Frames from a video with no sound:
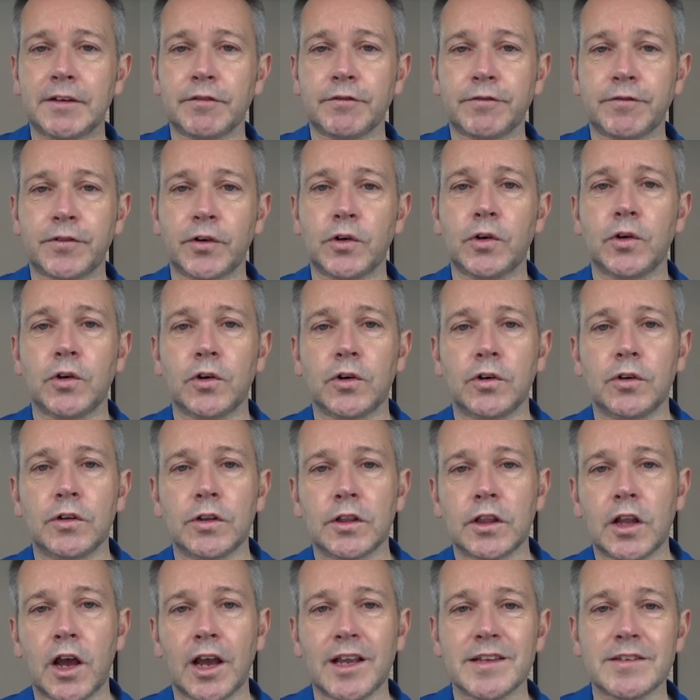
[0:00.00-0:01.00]
for
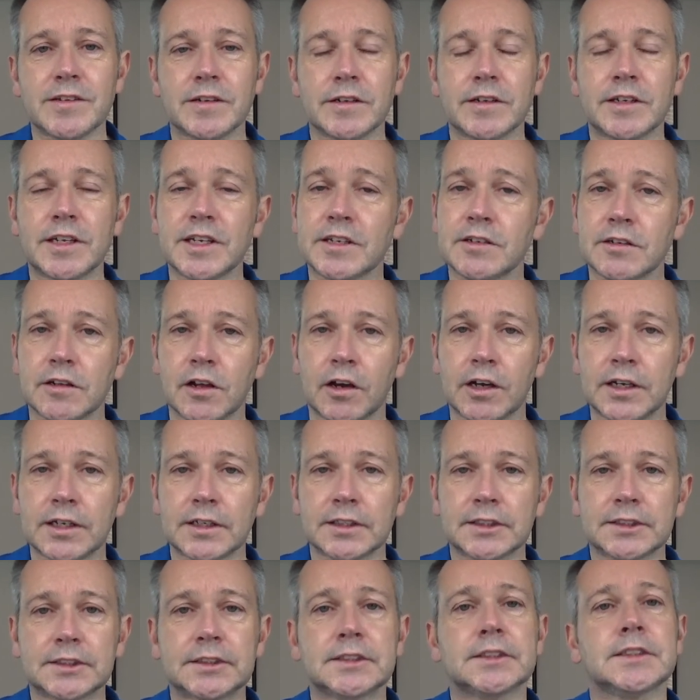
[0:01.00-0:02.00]
likes and
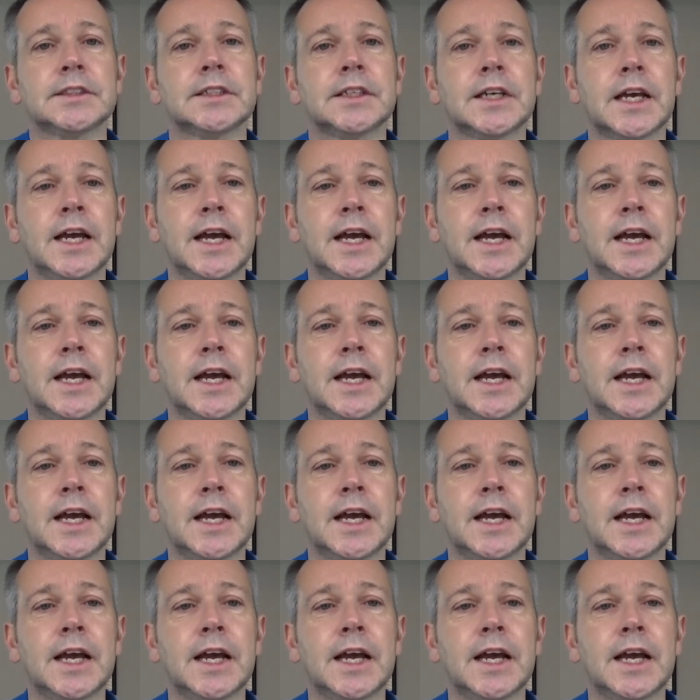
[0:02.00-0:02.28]
dislikes.